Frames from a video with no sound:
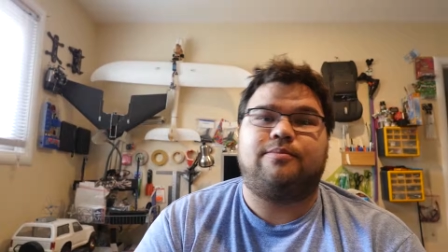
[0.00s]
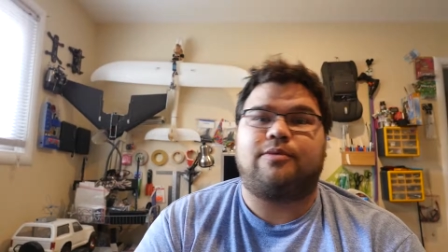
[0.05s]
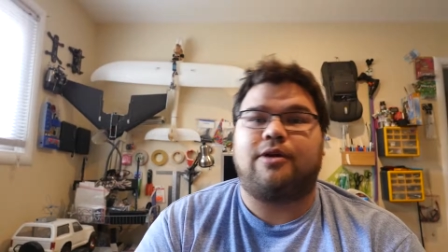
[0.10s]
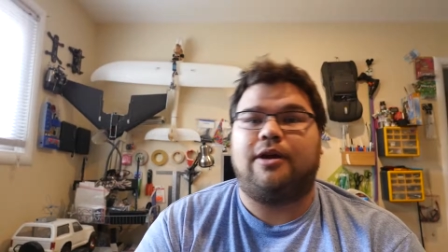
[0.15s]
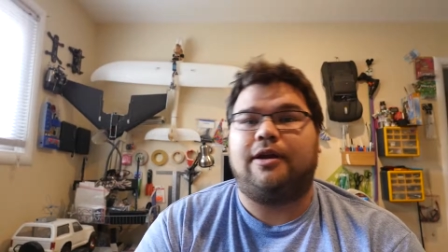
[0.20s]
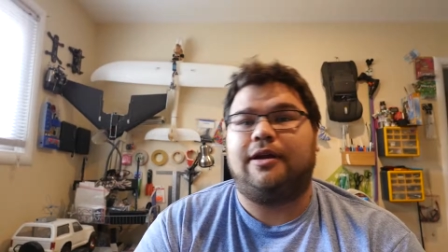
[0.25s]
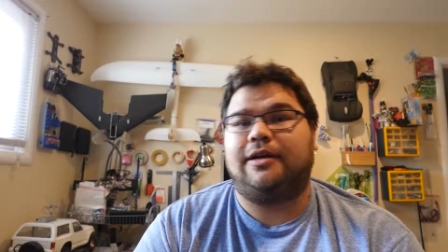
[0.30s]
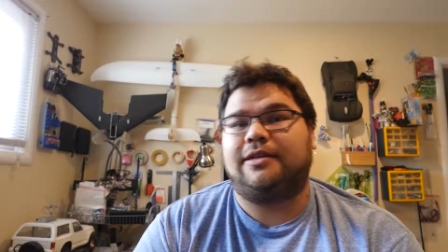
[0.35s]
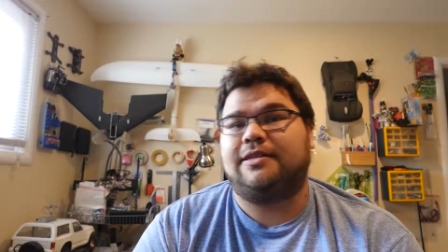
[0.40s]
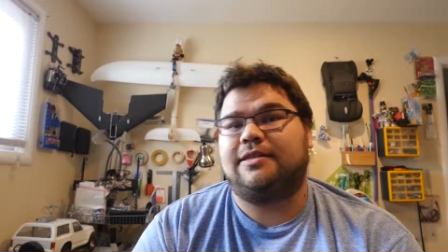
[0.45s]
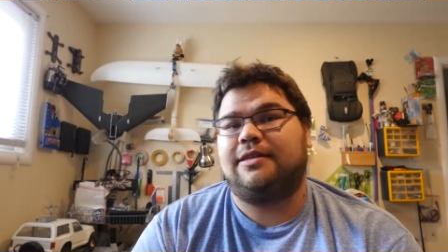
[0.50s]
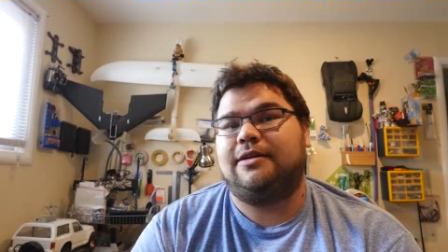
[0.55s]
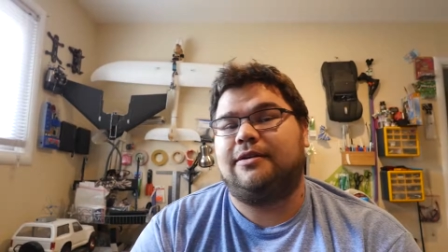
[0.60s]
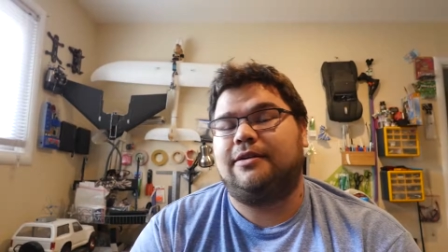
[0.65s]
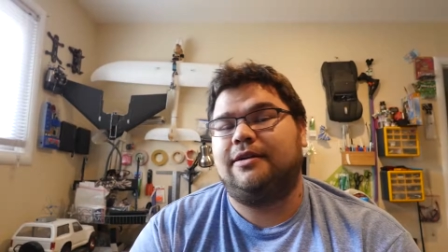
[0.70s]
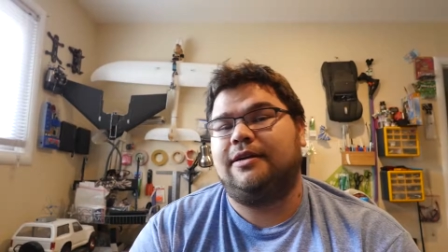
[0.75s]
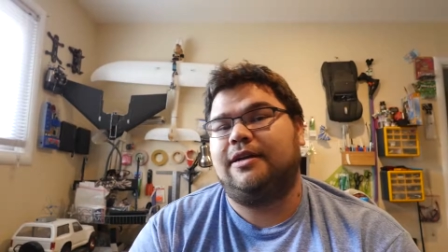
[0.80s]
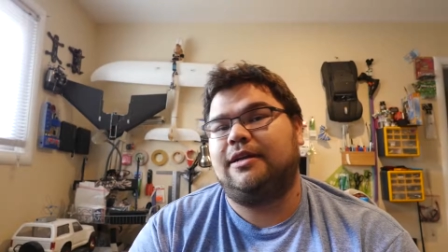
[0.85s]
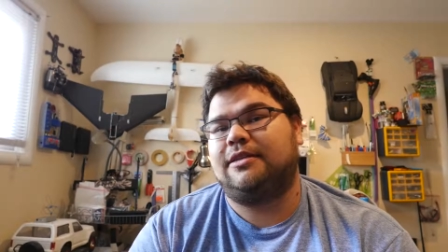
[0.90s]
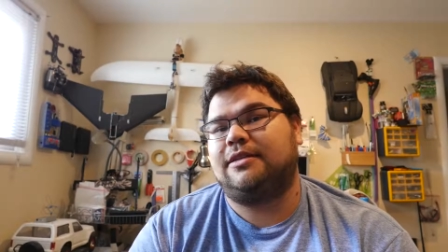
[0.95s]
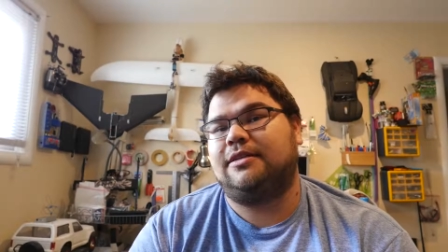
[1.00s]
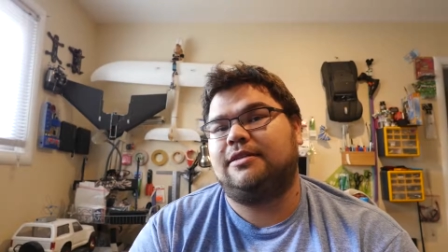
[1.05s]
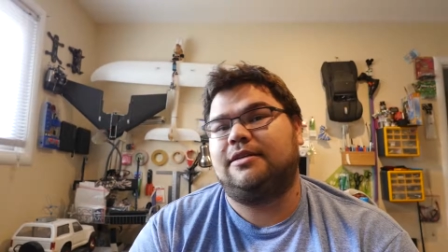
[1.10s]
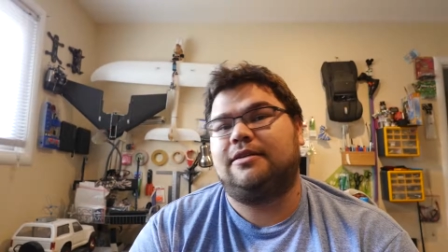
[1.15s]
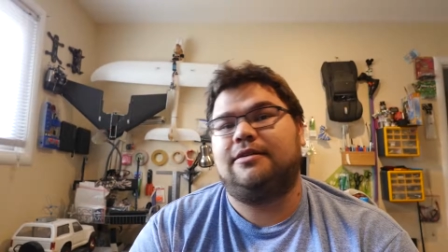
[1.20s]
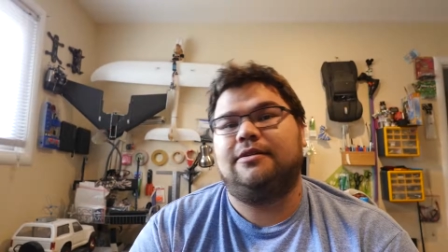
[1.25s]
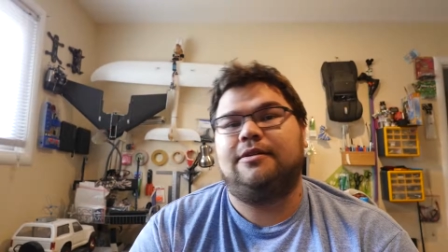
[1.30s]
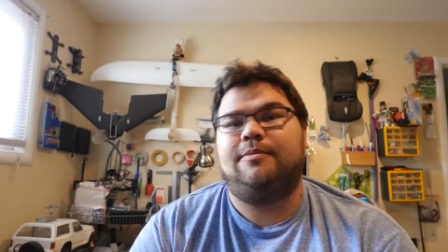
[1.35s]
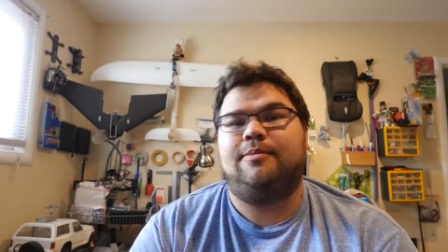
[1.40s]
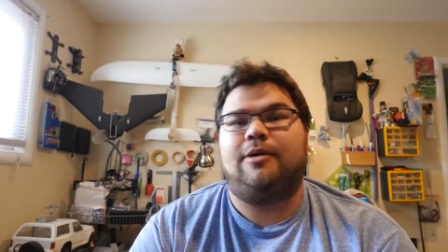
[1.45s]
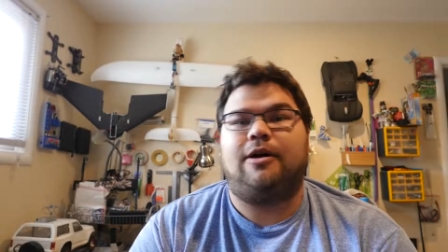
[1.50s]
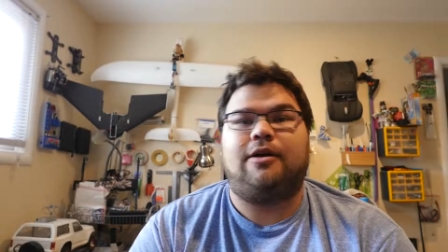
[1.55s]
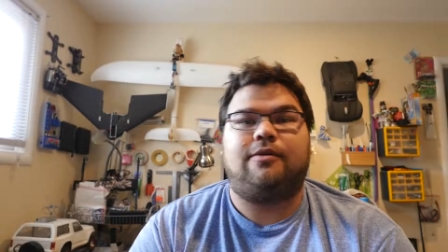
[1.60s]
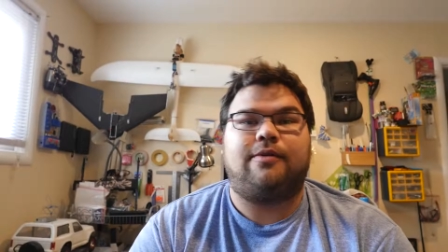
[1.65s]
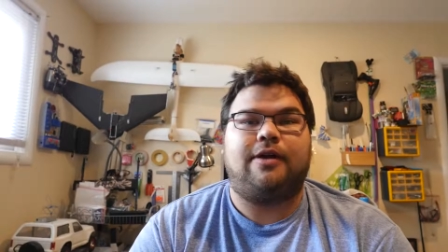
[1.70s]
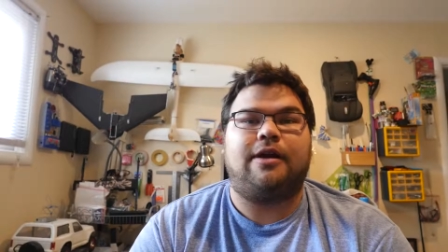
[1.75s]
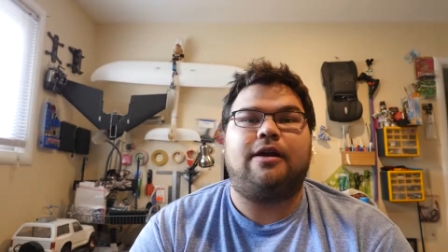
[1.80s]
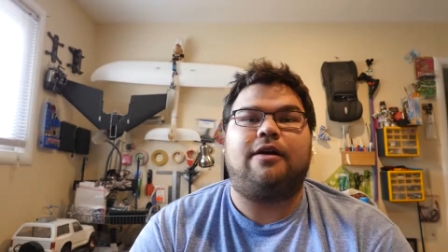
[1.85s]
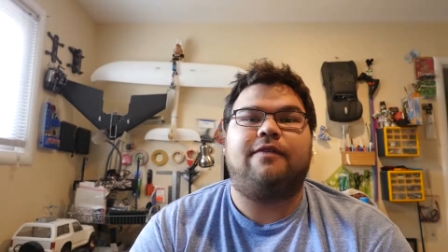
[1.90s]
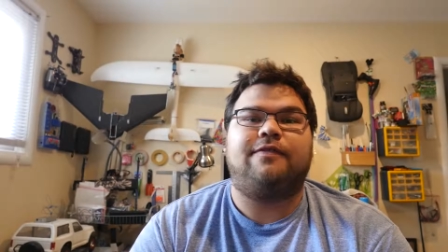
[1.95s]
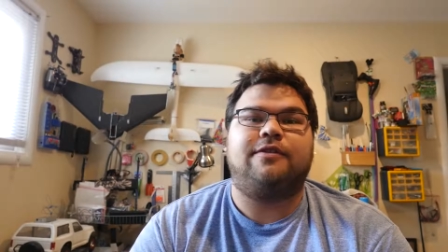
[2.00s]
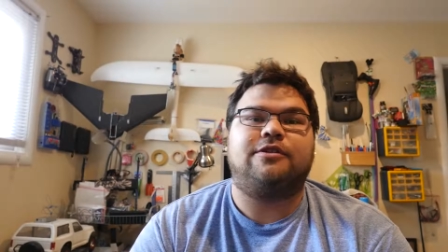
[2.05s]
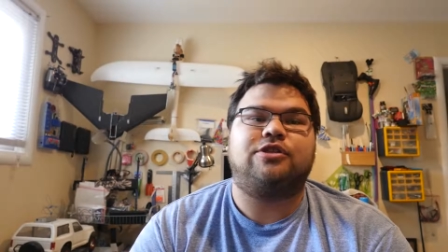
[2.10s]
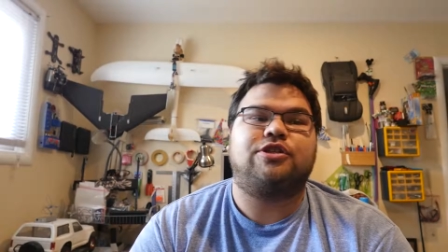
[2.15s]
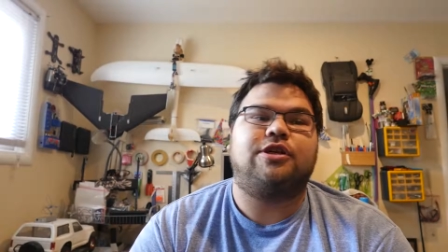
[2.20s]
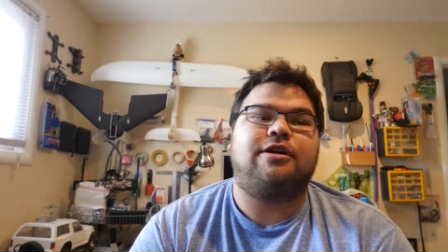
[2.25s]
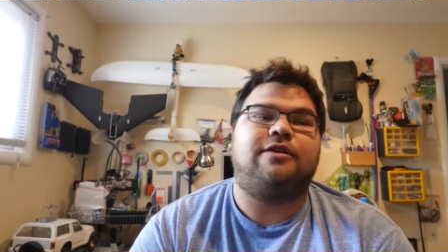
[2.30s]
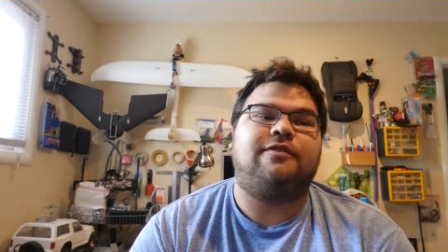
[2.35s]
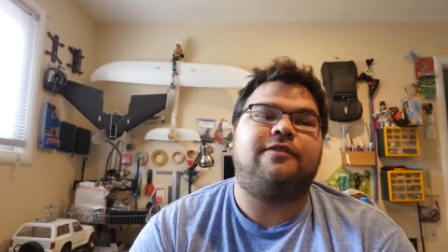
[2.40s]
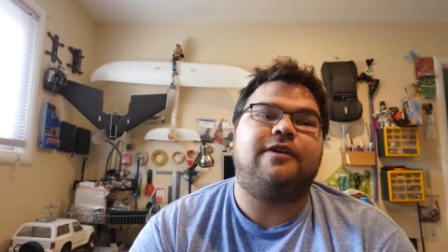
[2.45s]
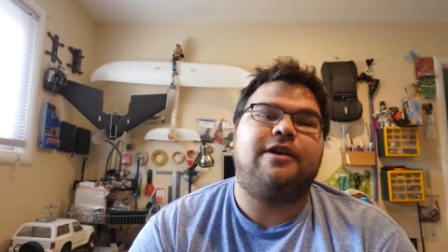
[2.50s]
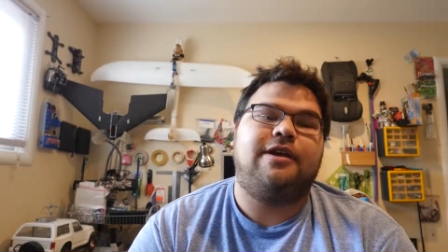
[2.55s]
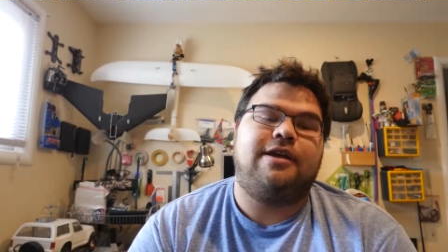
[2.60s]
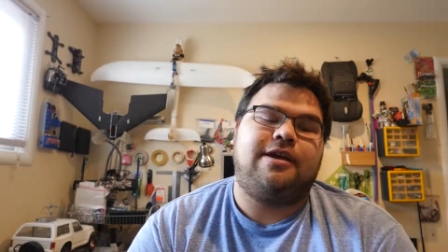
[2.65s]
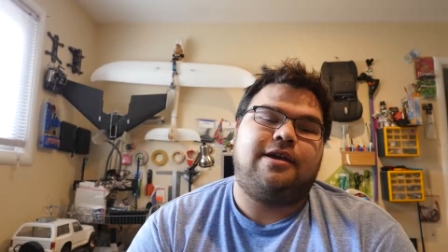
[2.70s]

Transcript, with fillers: products that aren't necessarily bought right off the shelf,